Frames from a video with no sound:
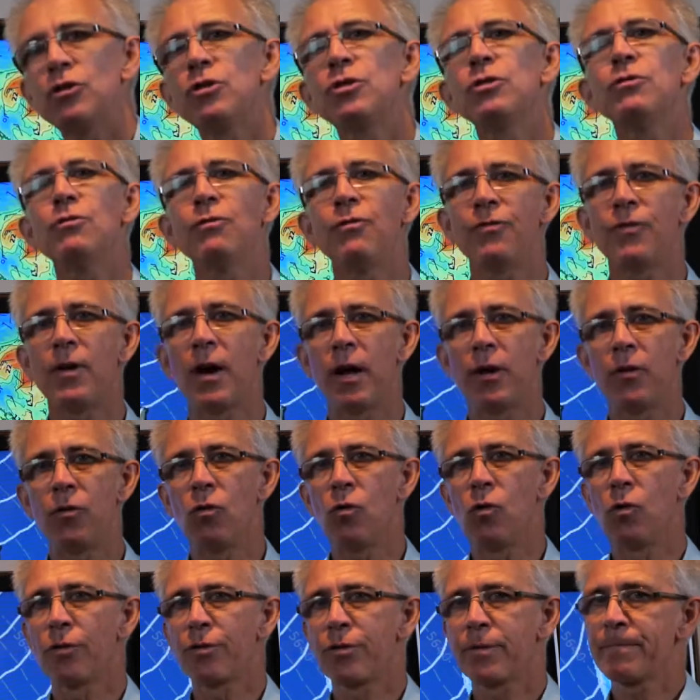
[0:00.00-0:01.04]
too far
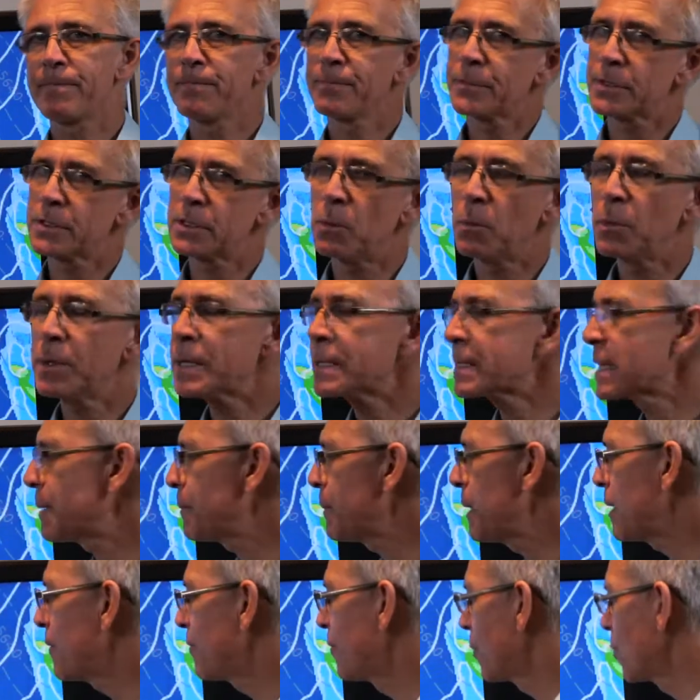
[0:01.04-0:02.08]
north. So what does that
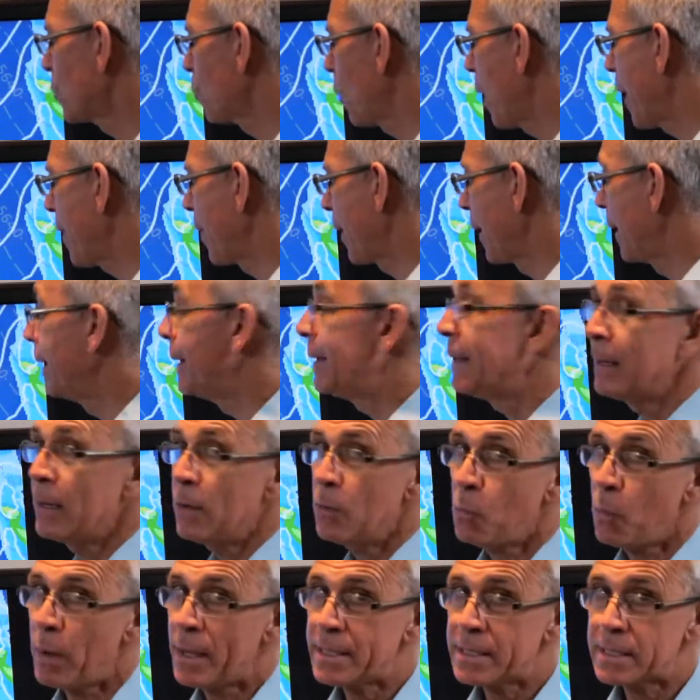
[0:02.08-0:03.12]
mean for the weather?
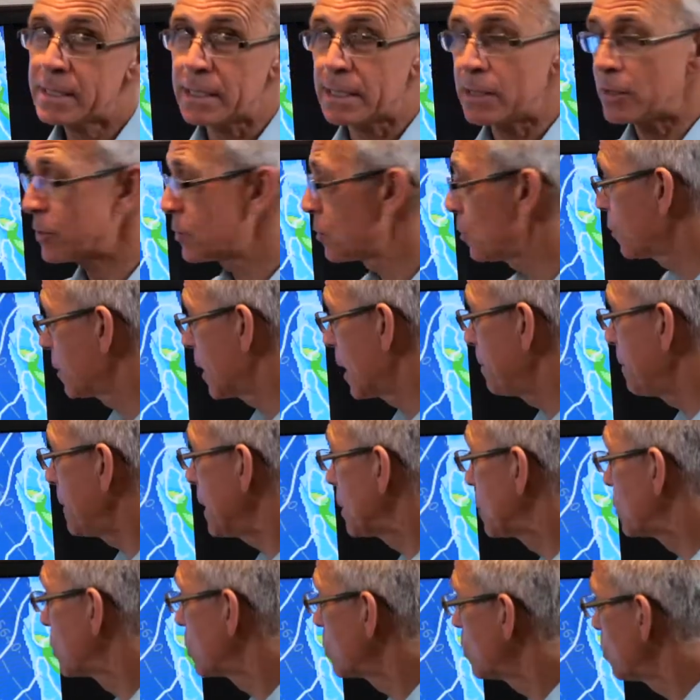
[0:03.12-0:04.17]
Wednesday, you saw that big
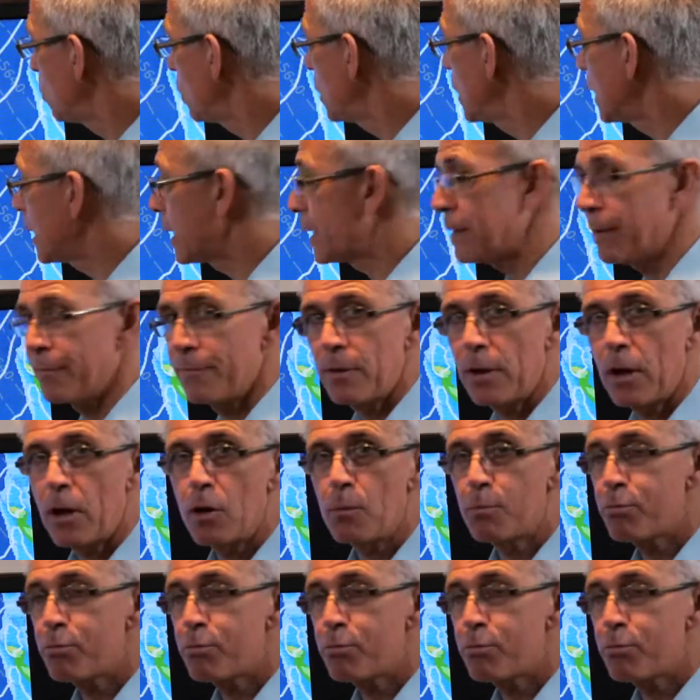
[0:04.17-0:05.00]
swirly of low